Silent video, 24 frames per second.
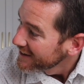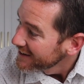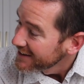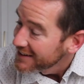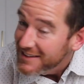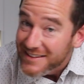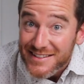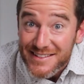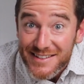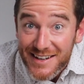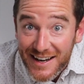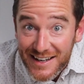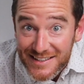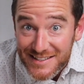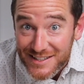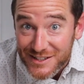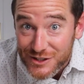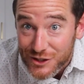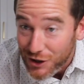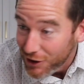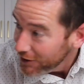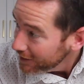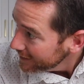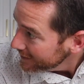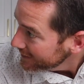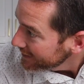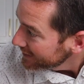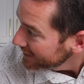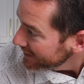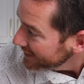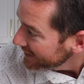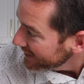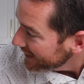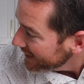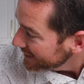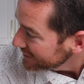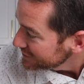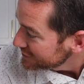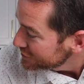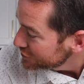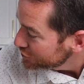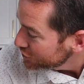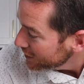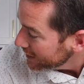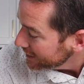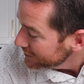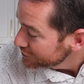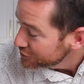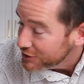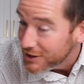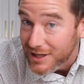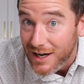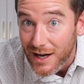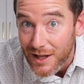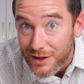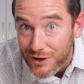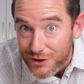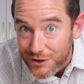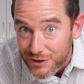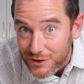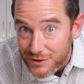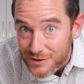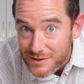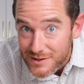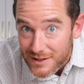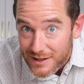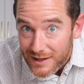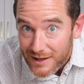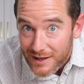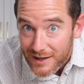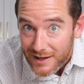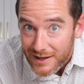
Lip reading: It's nice and dark. It has changed colors.